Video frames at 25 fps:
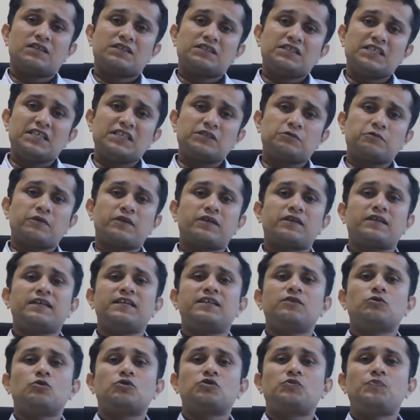these were
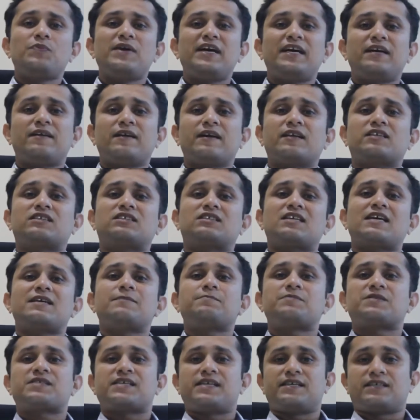again those matrix
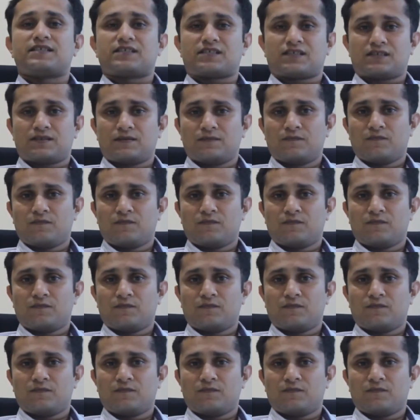type sets.